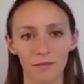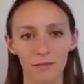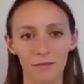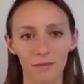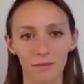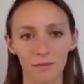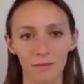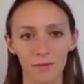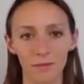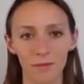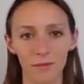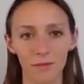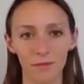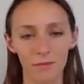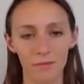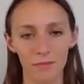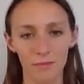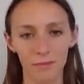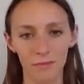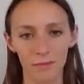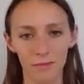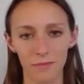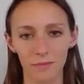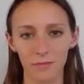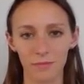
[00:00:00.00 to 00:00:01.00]

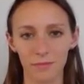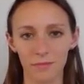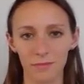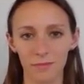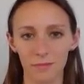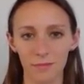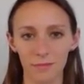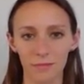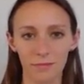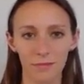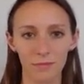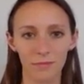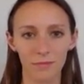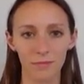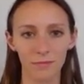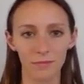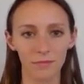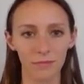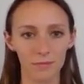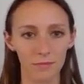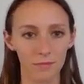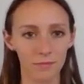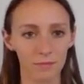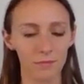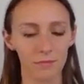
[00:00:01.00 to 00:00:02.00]

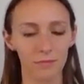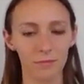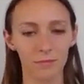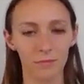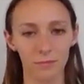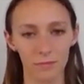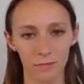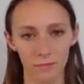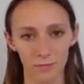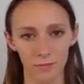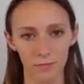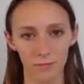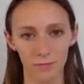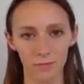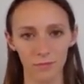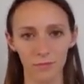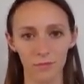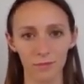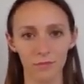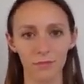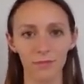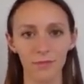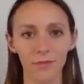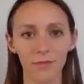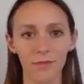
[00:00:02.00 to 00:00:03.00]

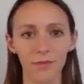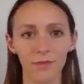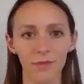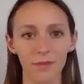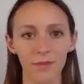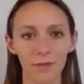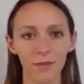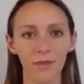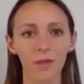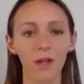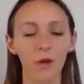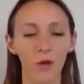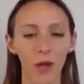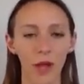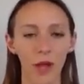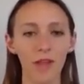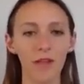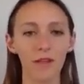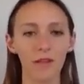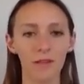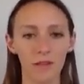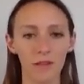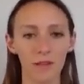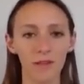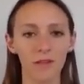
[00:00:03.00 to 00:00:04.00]

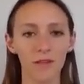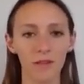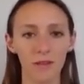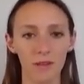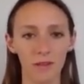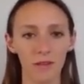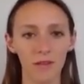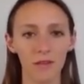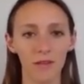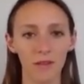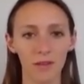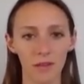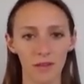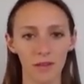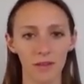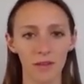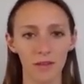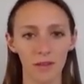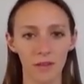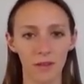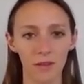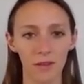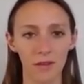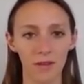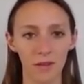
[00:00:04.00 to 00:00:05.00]

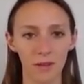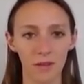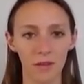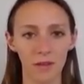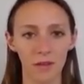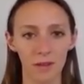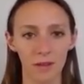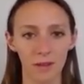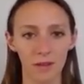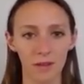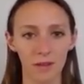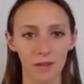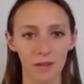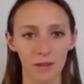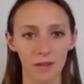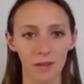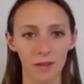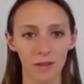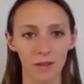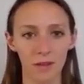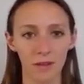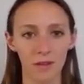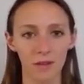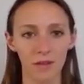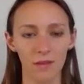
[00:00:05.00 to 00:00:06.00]

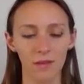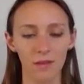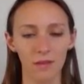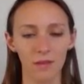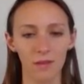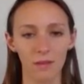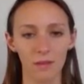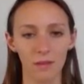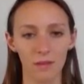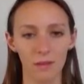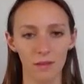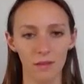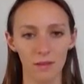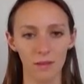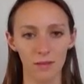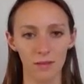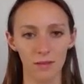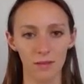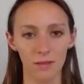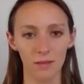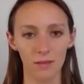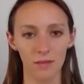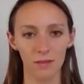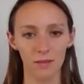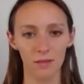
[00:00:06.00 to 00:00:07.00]

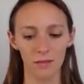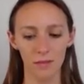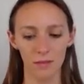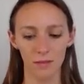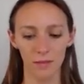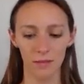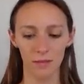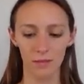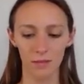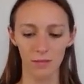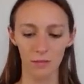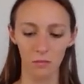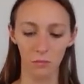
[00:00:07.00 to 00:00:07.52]
(not speaking)